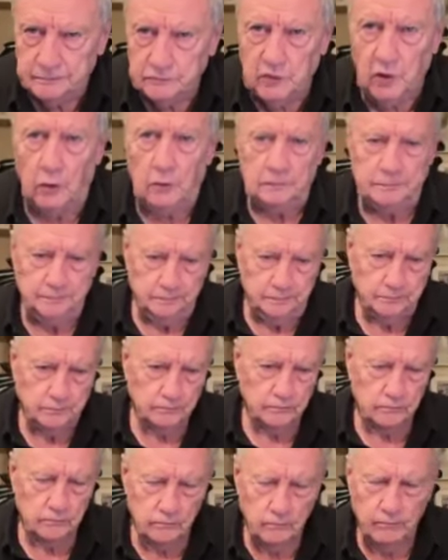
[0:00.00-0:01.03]
So,
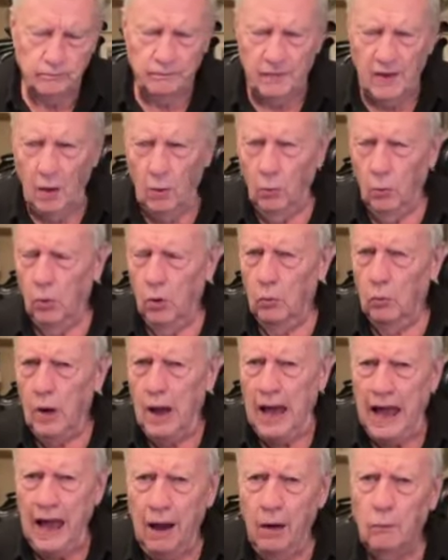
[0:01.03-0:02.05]

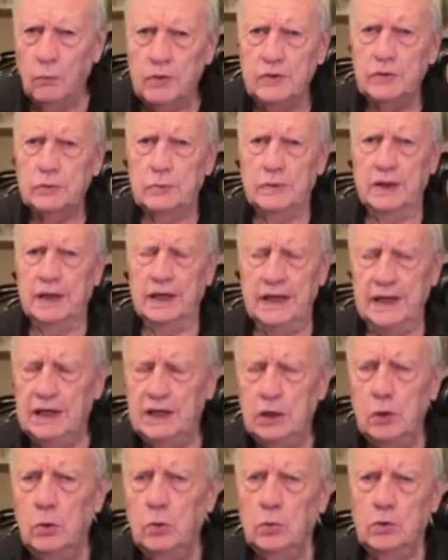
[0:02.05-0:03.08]
how would you?
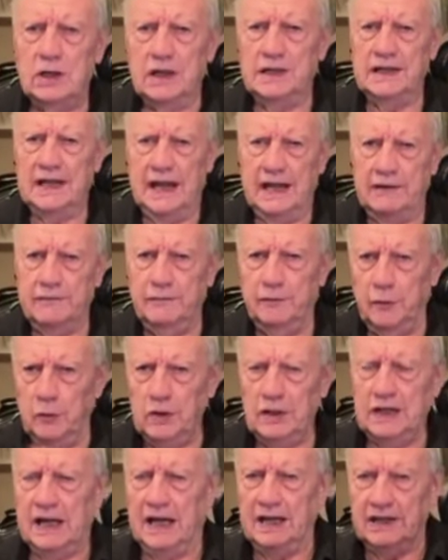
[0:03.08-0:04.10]
He knew that he had
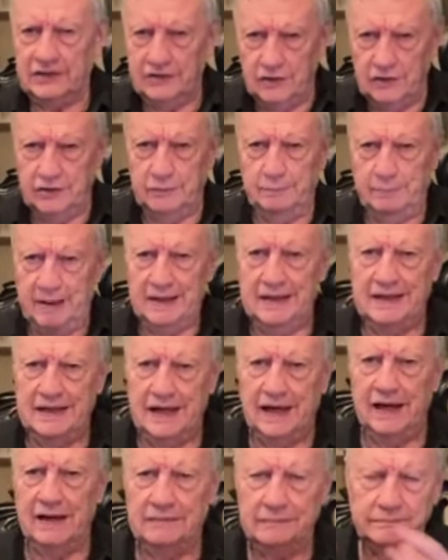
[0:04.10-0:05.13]
40 days to
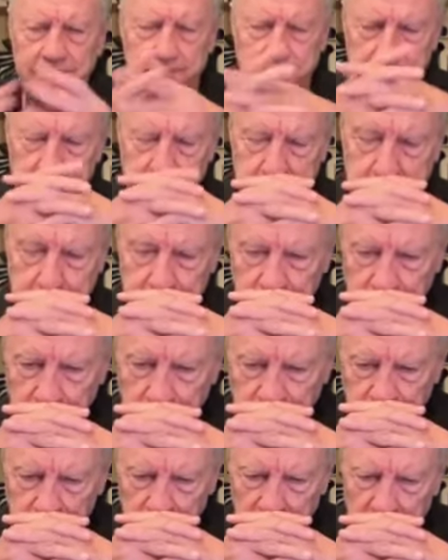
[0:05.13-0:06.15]
spend here.
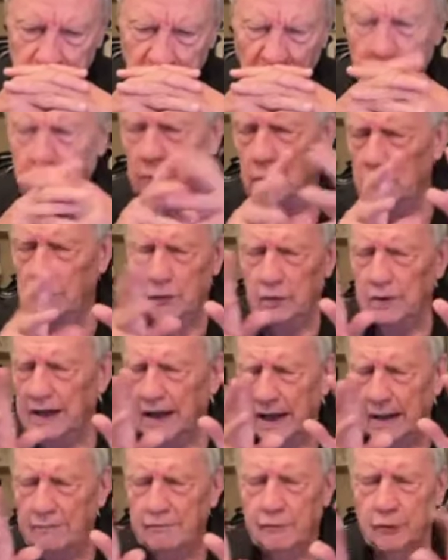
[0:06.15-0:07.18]
Beautiful.
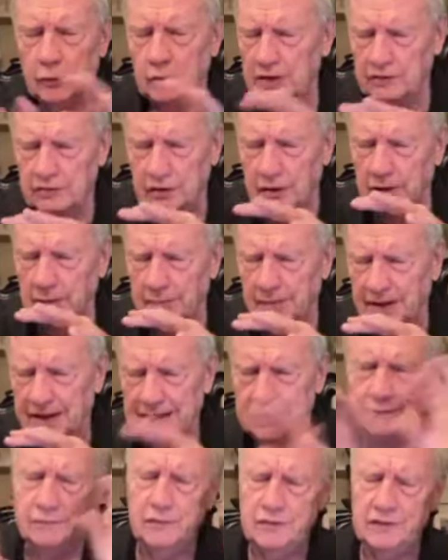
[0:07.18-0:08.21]
The name 40 has got a
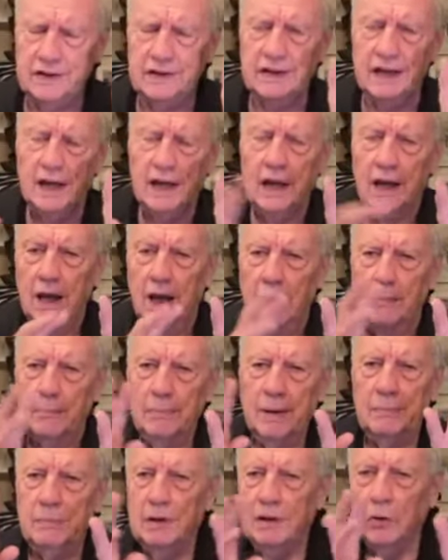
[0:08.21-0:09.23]
magnificent
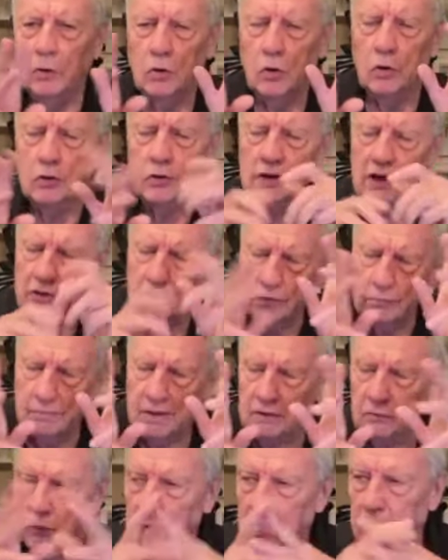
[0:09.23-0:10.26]
biblical connotation,
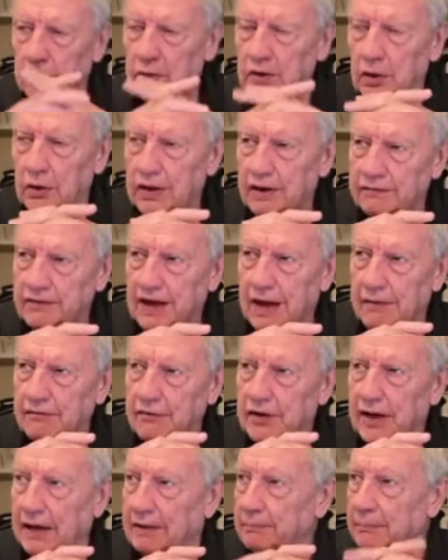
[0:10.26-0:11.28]
but we don't have time
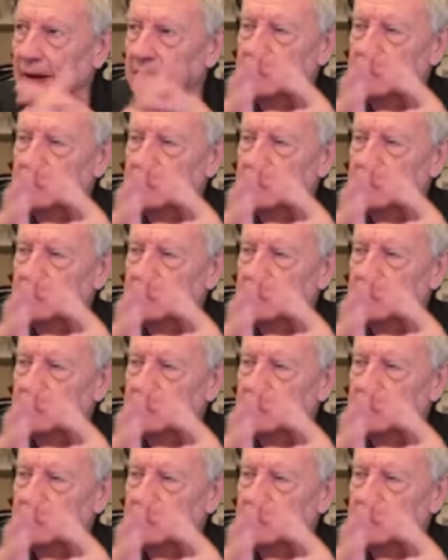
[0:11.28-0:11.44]
for that.